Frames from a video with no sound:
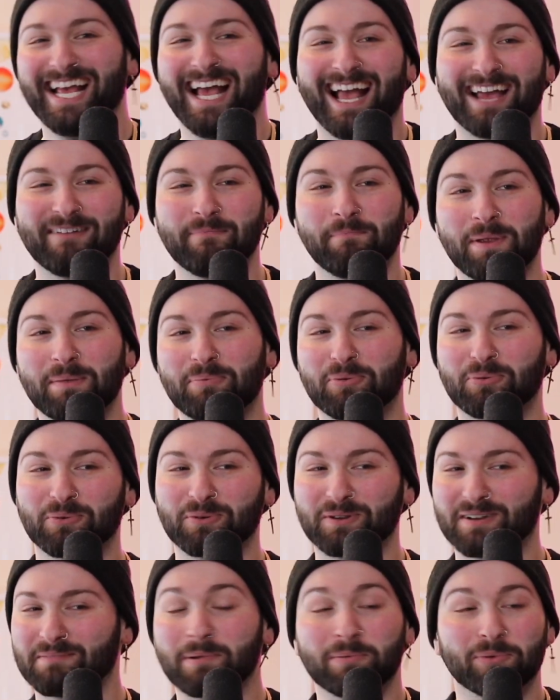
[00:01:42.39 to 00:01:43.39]
And
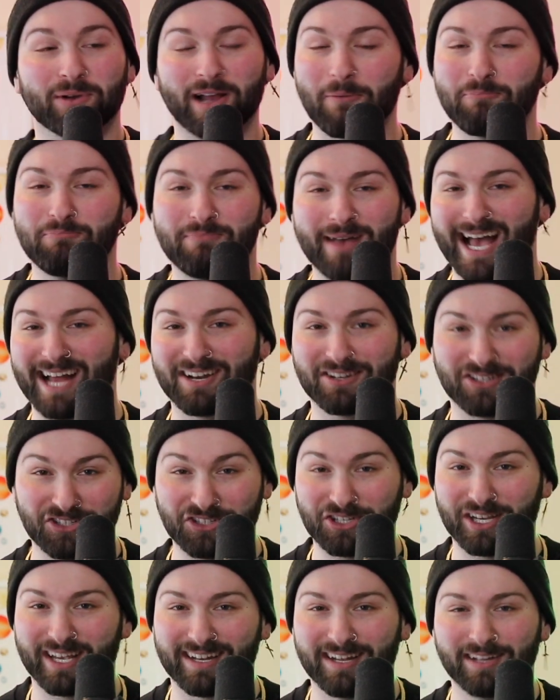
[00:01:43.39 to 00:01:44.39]
people got mad as
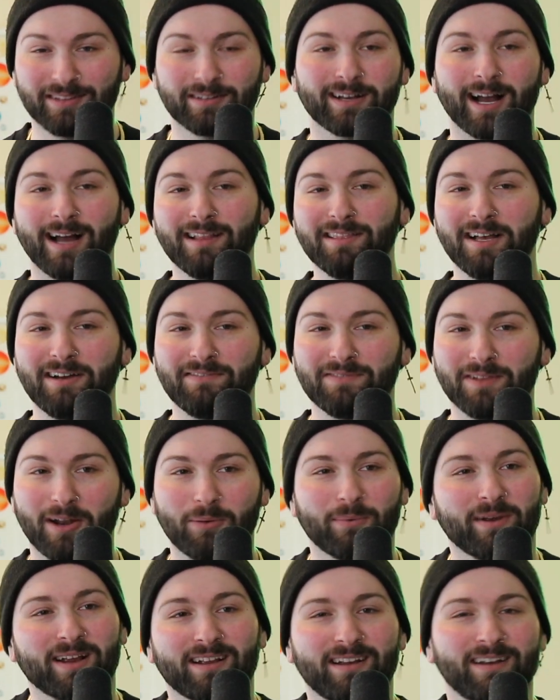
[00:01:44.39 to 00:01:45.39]
shit. They're like, I love
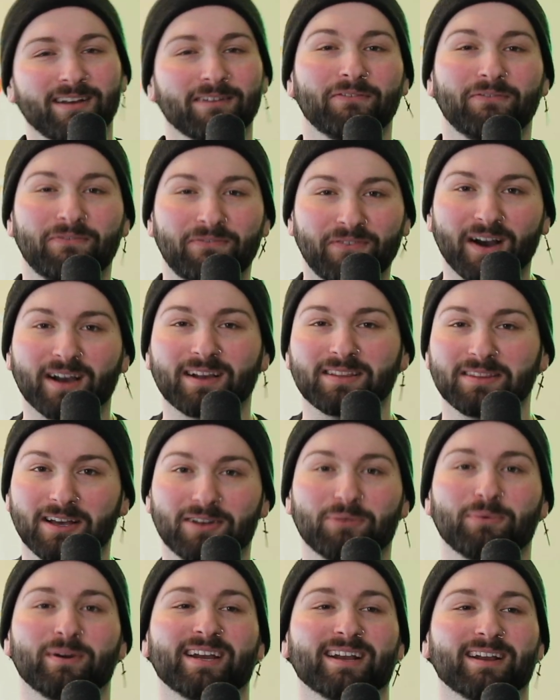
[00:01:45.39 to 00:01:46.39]
Ludwig. Fuck
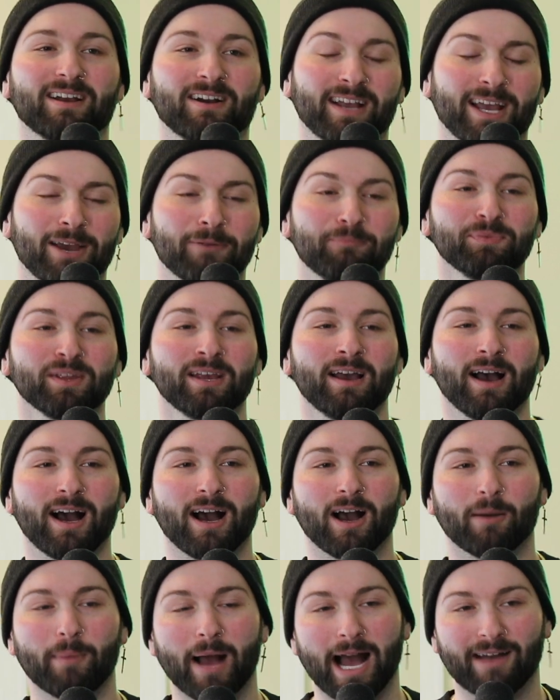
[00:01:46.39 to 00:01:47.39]
Ludwig, okay?
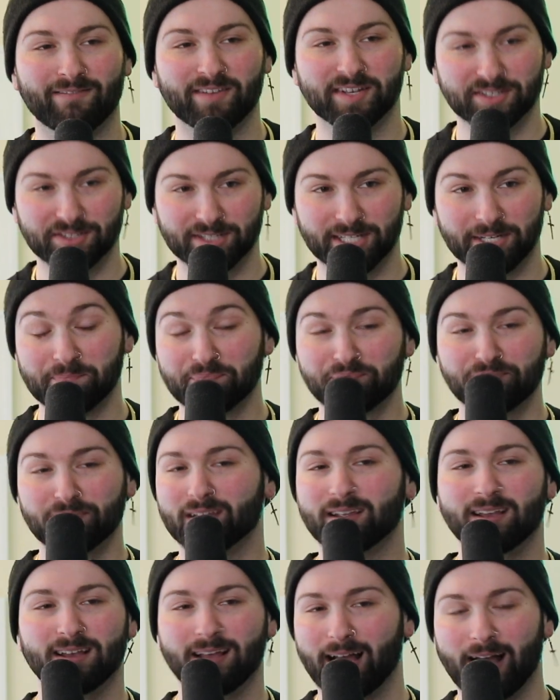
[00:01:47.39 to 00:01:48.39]
Obviously,
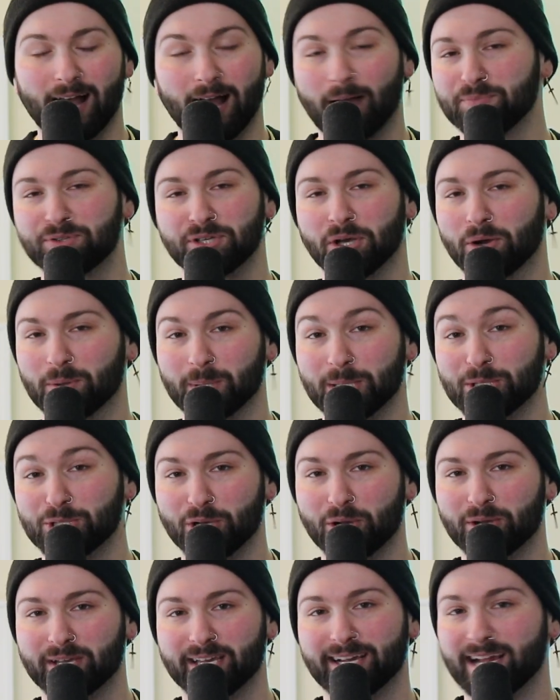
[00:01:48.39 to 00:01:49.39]
I'm totally
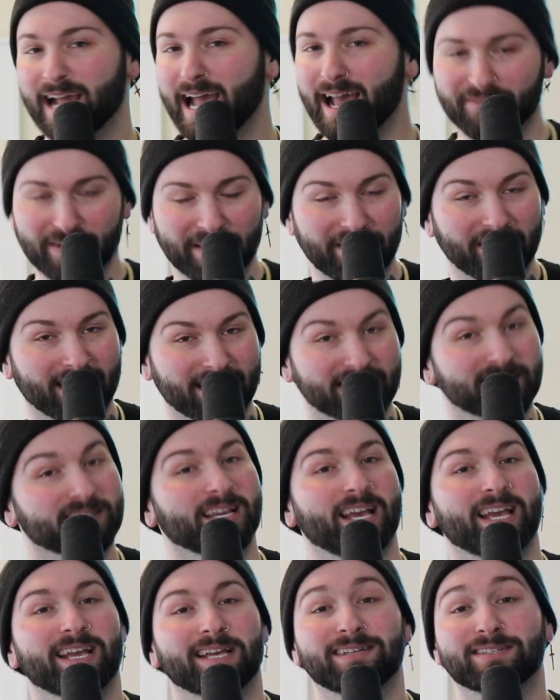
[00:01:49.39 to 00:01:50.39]
joking. Everything I
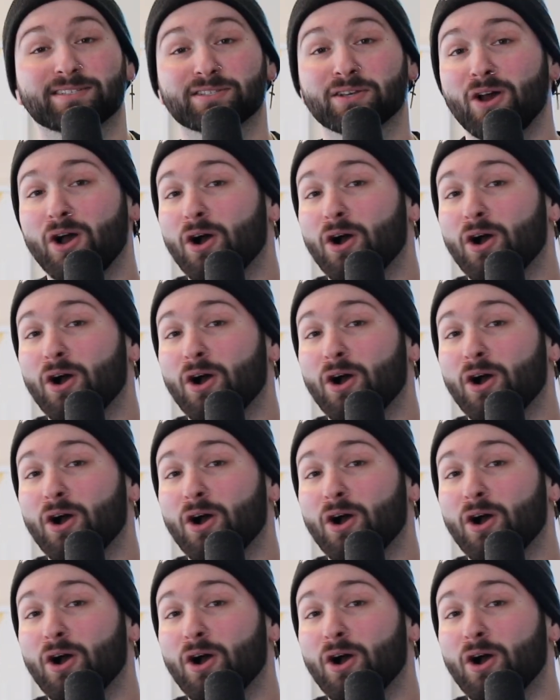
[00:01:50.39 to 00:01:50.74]
say is